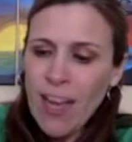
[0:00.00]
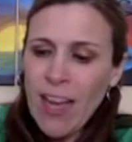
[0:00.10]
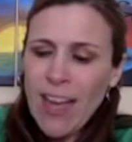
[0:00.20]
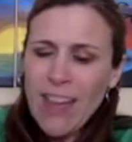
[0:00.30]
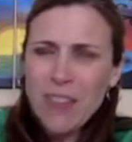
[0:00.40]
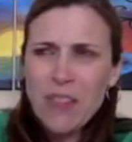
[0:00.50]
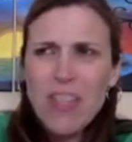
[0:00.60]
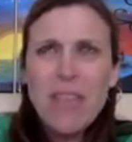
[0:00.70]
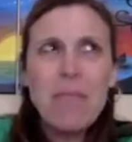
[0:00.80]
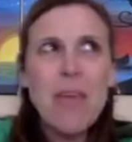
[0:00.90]
also think
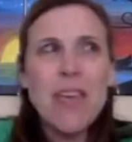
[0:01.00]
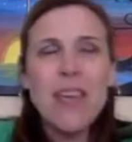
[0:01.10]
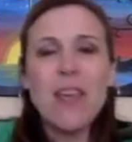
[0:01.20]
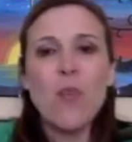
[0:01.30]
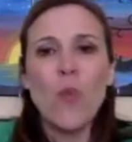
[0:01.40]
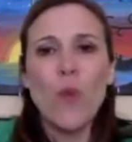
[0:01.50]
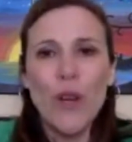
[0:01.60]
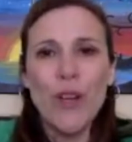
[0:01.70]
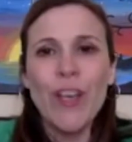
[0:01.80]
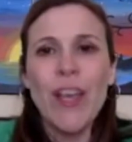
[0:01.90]
making a work
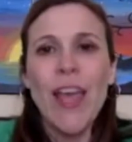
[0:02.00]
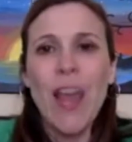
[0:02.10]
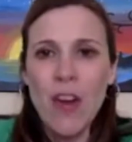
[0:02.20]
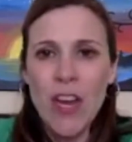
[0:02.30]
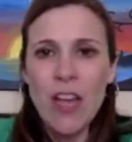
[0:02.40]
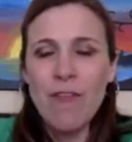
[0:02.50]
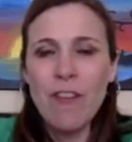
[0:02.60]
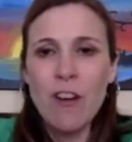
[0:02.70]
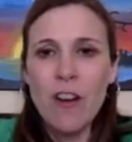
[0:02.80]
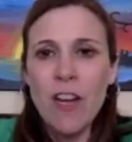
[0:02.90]
area
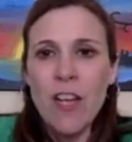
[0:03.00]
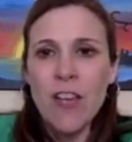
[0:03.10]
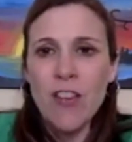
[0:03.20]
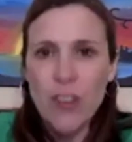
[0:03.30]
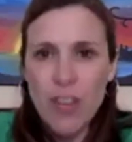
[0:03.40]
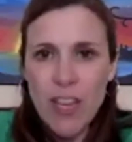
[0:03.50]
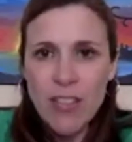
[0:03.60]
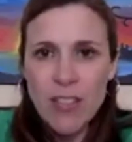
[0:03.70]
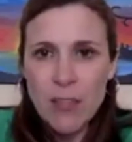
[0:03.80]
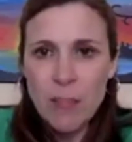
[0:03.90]
for your kids is
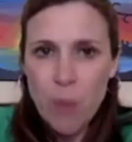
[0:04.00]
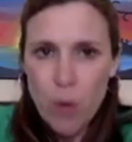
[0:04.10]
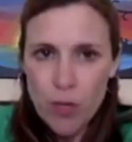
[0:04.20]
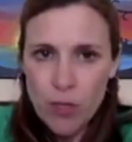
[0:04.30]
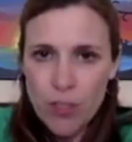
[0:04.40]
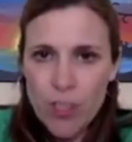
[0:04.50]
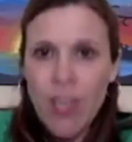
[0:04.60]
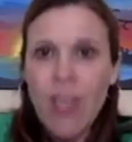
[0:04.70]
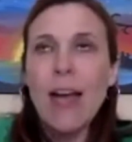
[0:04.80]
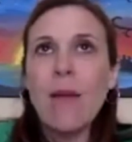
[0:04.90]
important.
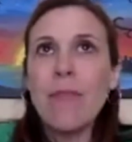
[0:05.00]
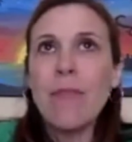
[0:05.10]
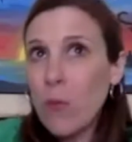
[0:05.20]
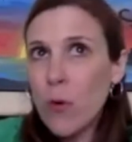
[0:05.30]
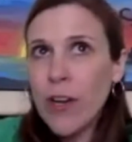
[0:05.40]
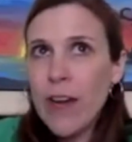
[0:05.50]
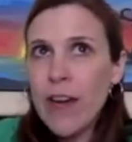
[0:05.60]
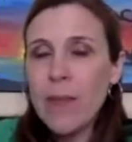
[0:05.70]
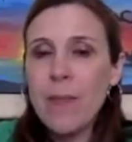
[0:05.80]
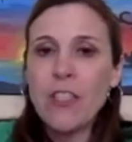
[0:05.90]
That work area
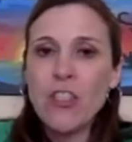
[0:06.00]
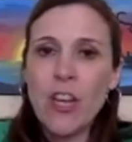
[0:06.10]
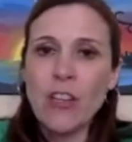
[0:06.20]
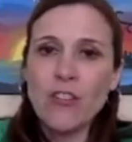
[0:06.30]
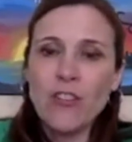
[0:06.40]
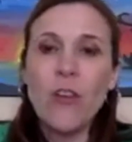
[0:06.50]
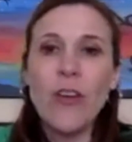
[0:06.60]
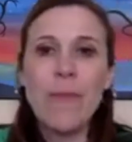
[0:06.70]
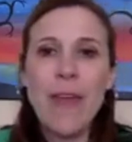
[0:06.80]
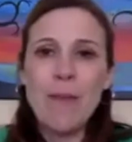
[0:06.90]
might change. So it
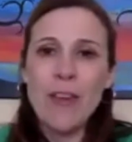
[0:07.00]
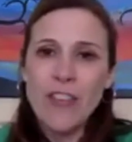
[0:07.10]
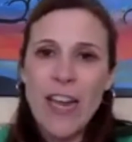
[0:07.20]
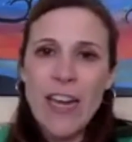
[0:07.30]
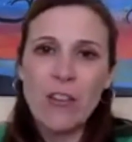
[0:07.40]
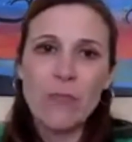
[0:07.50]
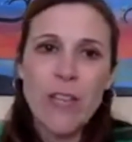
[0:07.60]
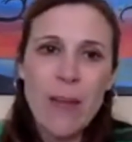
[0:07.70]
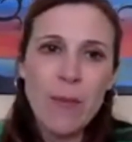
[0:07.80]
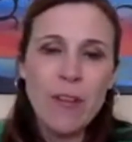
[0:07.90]
may be your dining room
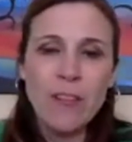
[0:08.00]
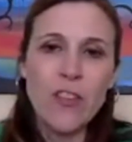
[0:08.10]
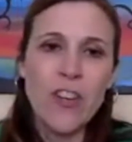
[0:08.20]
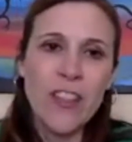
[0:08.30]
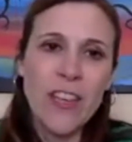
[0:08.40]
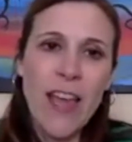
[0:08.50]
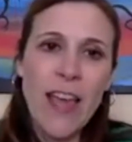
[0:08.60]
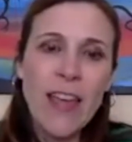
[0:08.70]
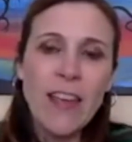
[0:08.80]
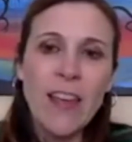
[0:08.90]
table during the day.
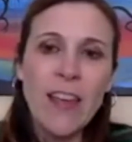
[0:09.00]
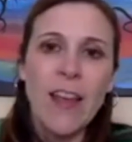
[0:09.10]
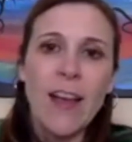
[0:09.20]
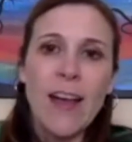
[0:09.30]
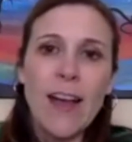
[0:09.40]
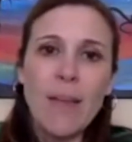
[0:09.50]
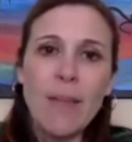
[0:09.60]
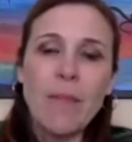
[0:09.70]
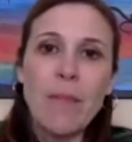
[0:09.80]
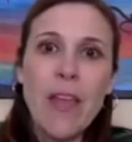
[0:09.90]
And
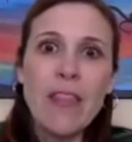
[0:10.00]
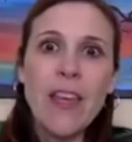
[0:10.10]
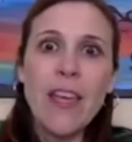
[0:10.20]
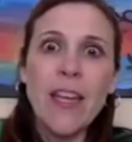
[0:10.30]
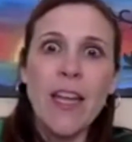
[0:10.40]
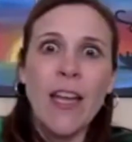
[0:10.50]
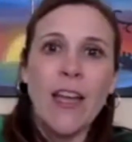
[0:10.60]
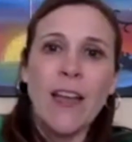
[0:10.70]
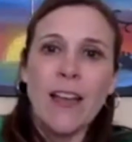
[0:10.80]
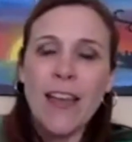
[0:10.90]
then
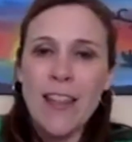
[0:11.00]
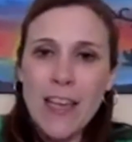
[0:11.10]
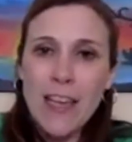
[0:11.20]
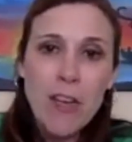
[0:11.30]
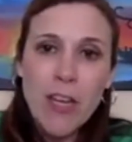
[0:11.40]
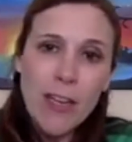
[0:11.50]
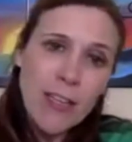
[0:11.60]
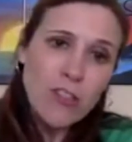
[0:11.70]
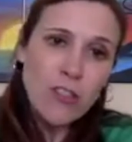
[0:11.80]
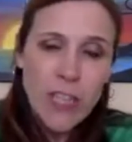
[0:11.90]
in the evening, it's your
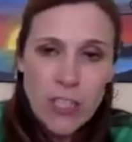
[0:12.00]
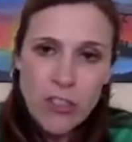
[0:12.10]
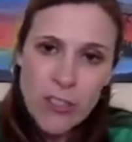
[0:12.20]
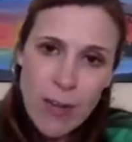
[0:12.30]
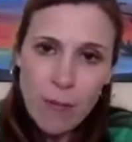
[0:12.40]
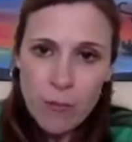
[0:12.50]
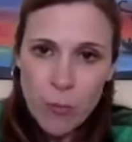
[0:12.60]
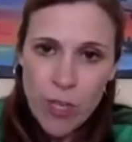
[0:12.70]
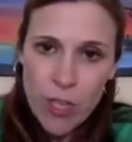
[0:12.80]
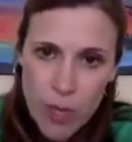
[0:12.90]
kitchen table where you
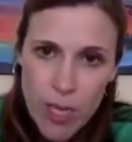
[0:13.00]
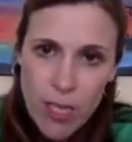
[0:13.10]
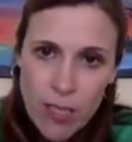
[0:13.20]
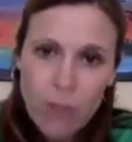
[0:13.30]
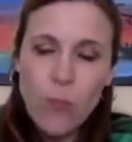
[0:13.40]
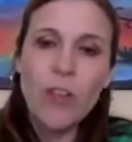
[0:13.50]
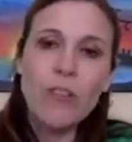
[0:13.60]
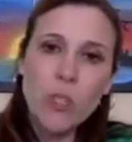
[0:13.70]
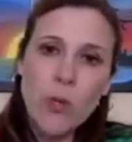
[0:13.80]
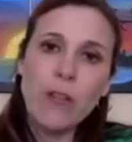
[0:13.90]
eat and where you do
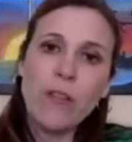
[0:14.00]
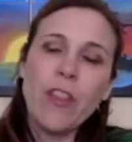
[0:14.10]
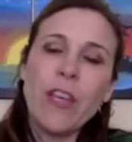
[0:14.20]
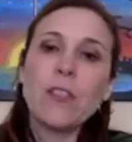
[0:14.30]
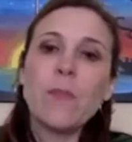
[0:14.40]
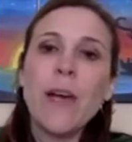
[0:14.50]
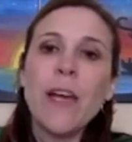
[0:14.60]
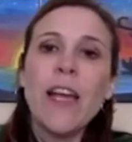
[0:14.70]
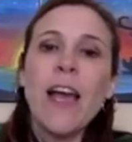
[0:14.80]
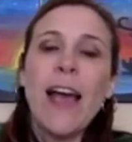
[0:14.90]
other things. But
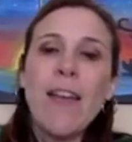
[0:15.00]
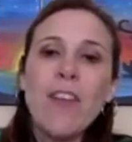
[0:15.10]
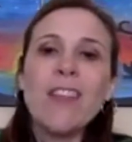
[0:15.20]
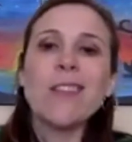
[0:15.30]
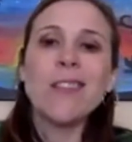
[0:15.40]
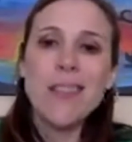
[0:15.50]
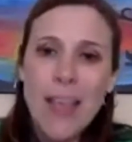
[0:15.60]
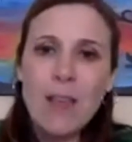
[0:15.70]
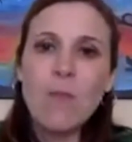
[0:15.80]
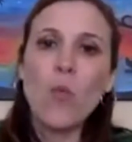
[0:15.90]
having the
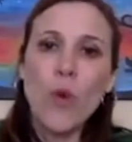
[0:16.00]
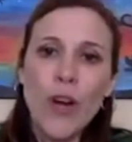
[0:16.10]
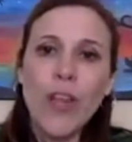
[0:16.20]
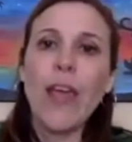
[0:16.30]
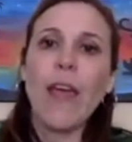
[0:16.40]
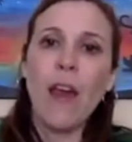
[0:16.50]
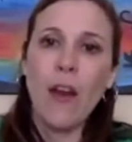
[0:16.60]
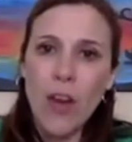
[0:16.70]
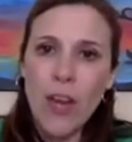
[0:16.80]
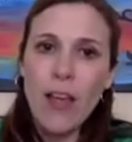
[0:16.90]
same work
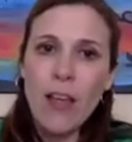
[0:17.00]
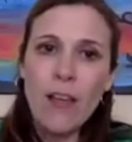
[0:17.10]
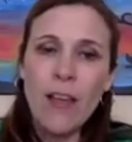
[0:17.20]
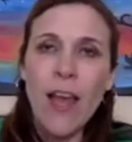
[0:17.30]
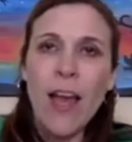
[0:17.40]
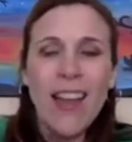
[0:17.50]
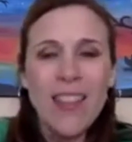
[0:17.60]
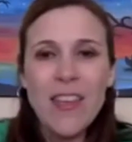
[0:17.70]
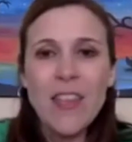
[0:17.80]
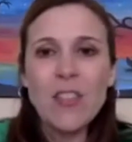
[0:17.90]
area, I think,
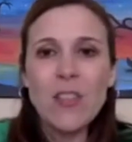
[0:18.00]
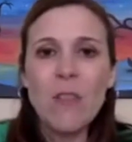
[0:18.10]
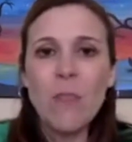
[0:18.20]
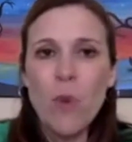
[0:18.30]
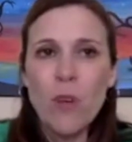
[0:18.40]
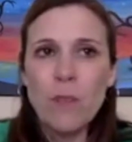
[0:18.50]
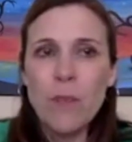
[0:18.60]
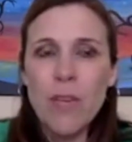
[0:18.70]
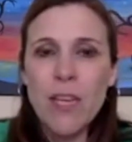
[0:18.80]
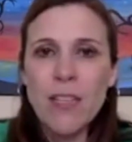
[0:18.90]
is so important,
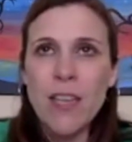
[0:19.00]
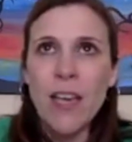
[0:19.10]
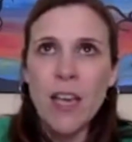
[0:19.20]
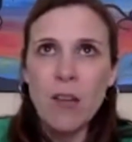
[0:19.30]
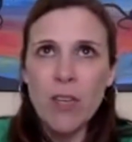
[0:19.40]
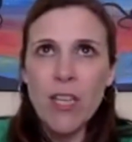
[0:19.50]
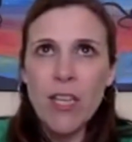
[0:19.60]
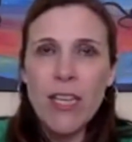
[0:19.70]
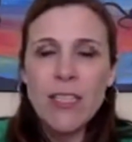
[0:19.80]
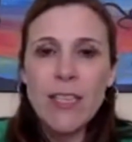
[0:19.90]
because it really gets
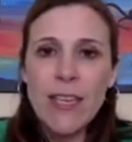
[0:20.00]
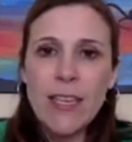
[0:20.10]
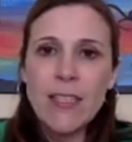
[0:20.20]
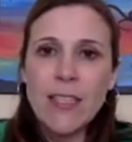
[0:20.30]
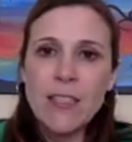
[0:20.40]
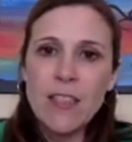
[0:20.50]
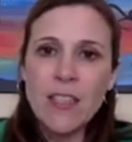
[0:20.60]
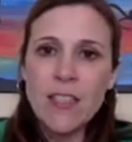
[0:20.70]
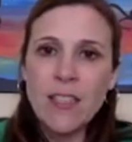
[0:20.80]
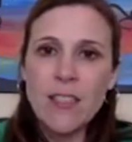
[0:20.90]
kids into this
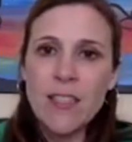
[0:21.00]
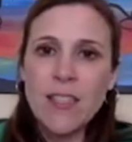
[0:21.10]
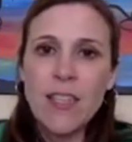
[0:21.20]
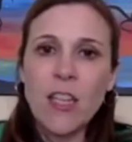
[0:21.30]
consistent